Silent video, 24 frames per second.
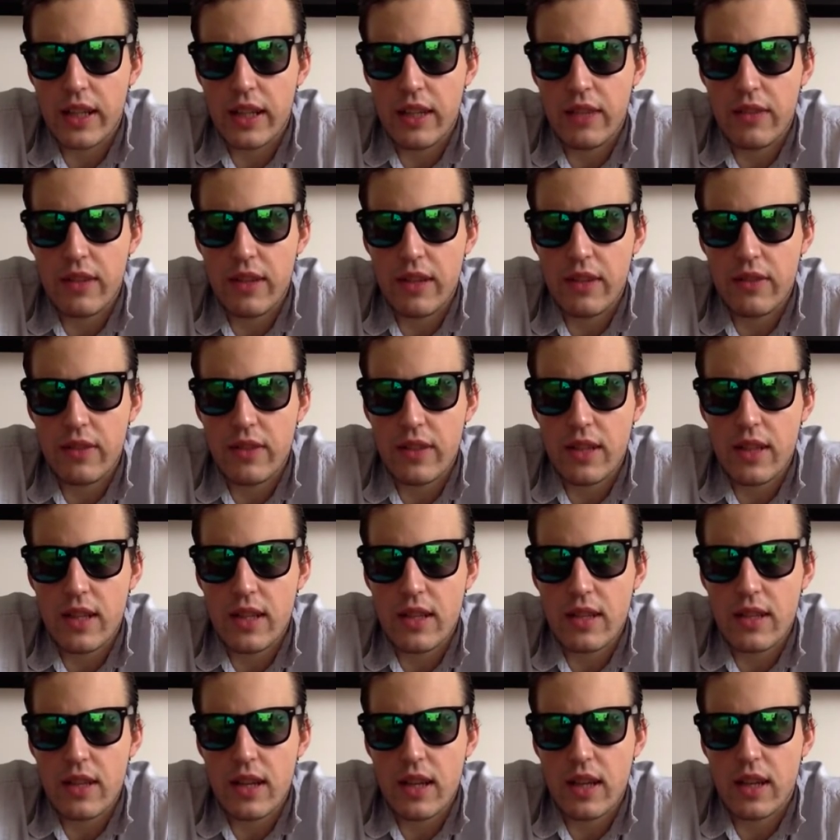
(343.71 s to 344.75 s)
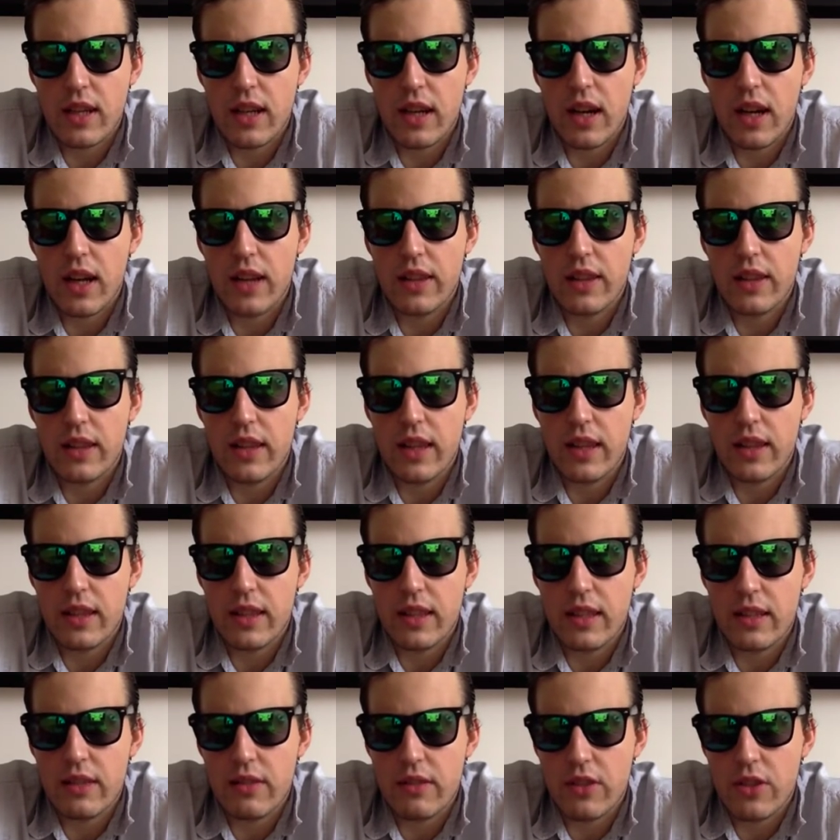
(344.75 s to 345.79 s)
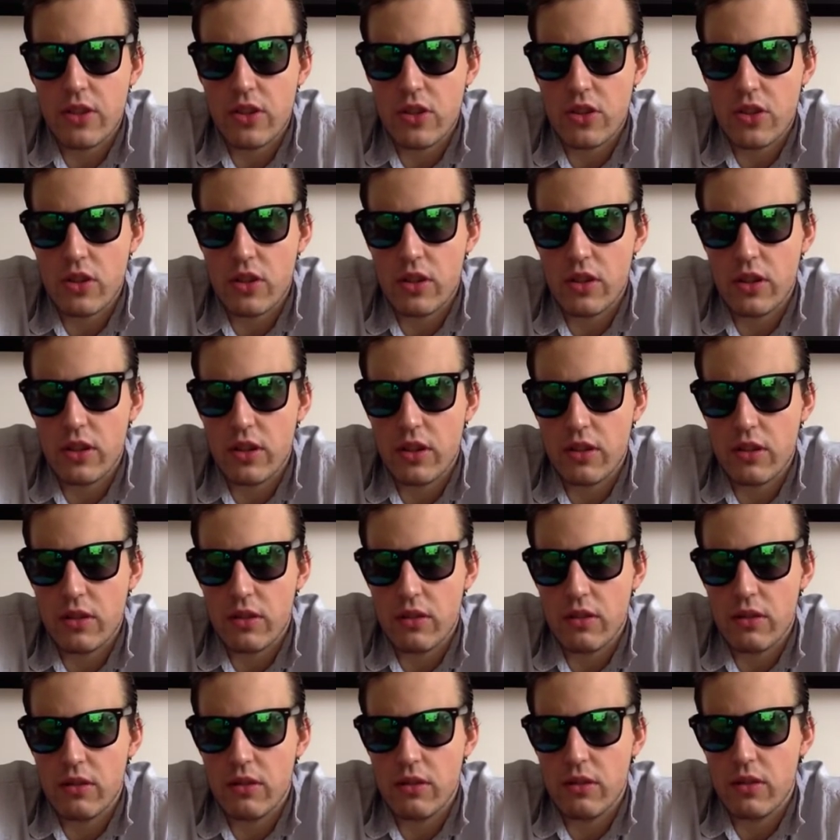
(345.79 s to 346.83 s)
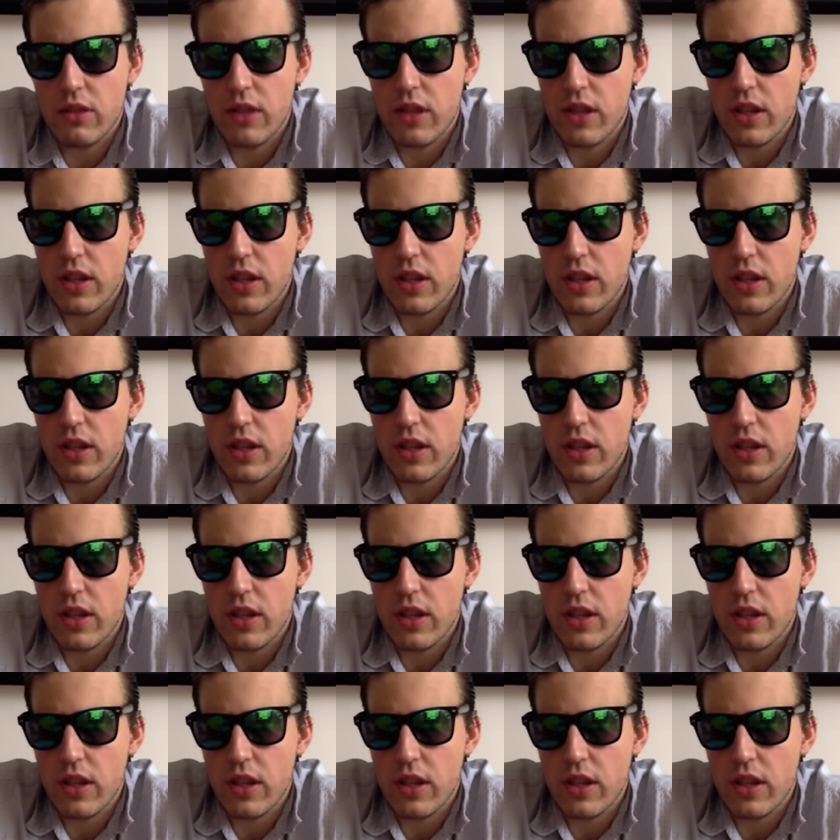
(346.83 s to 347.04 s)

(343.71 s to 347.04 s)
even if it is a god that these fishes are, are